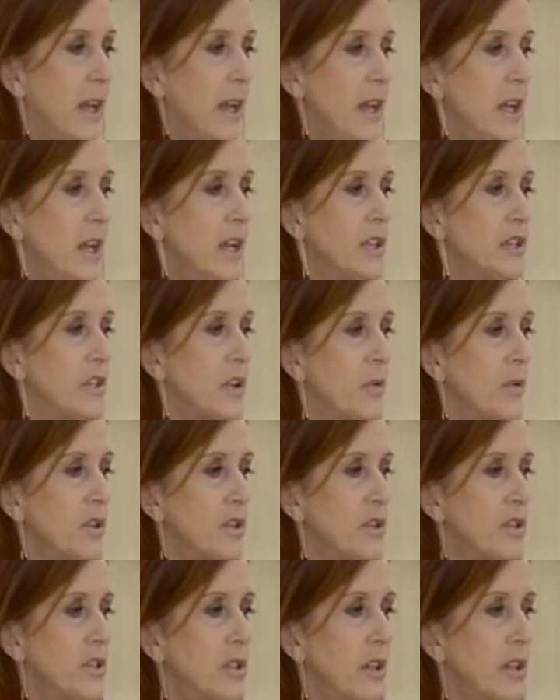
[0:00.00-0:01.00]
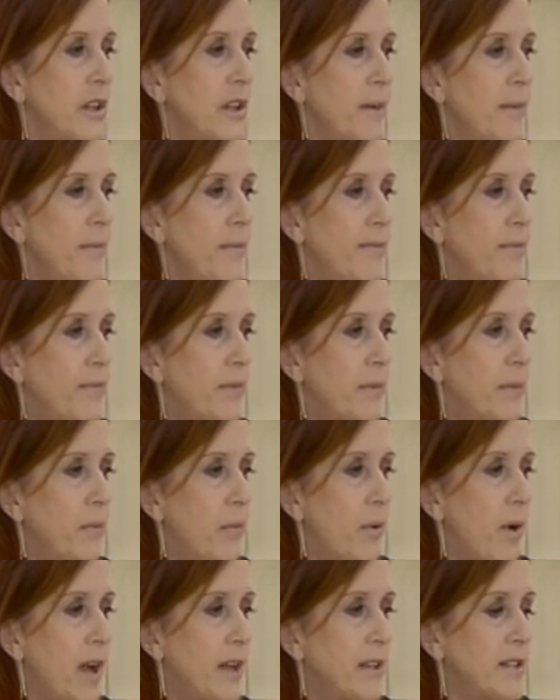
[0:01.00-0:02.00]
So we're just going to
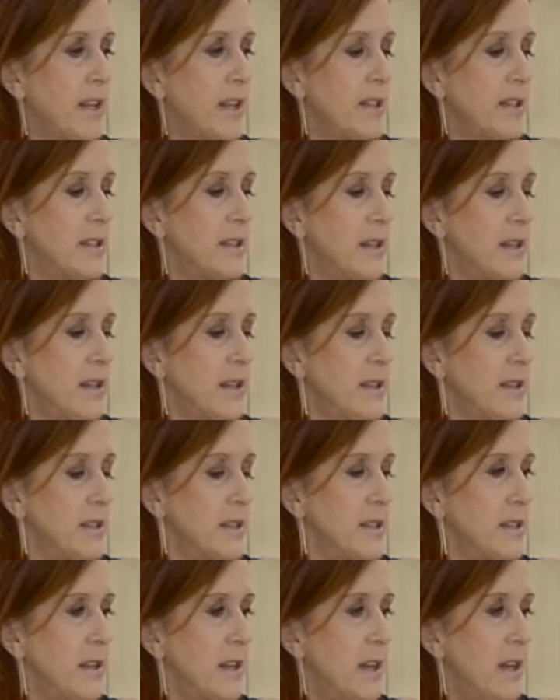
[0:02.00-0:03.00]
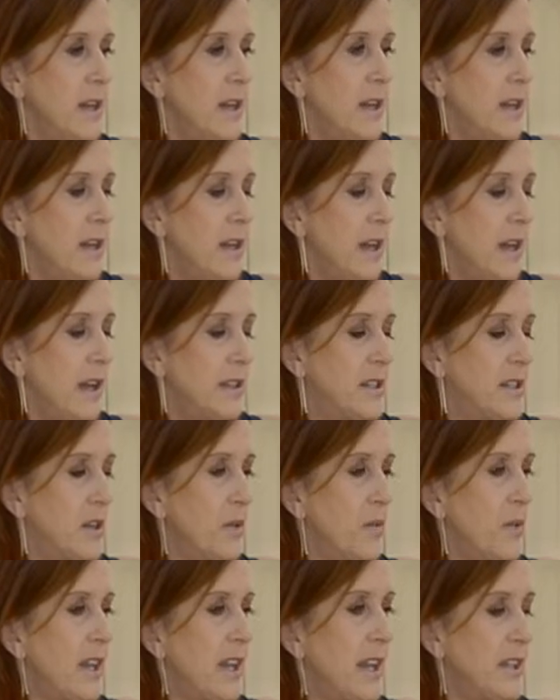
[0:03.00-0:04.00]
process this until
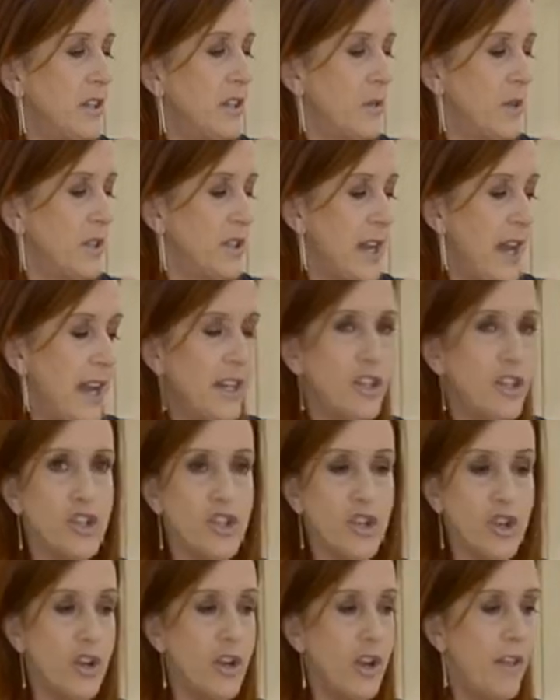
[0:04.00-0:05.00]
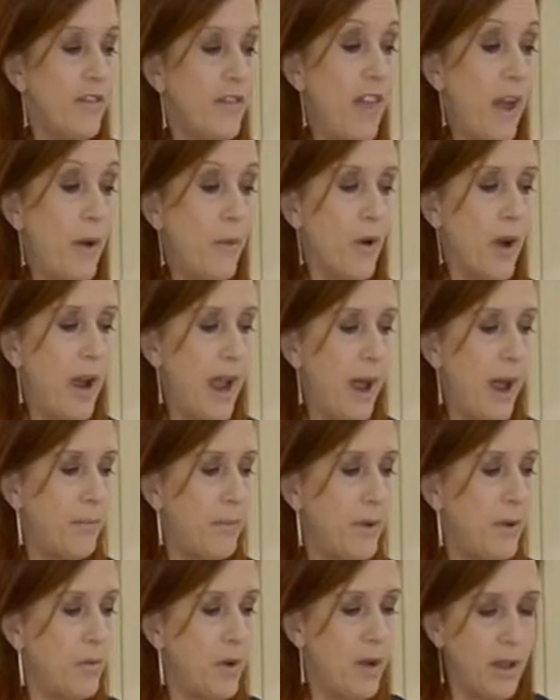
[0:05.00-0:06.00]
we get to a texture that we're
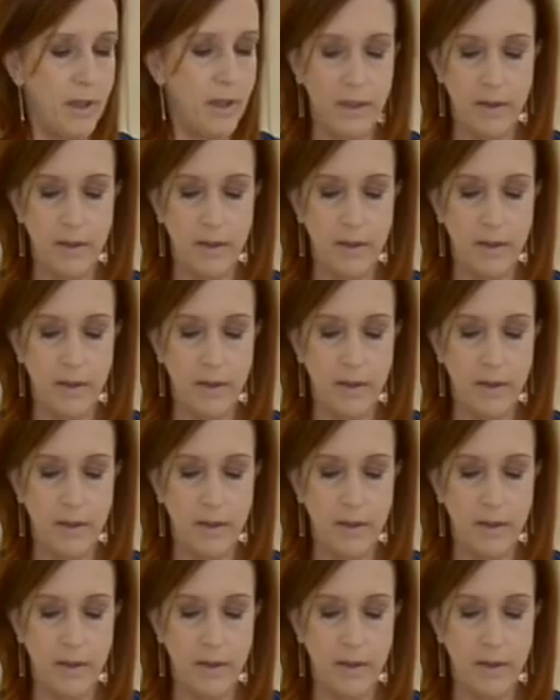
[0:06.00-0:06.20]
happy with.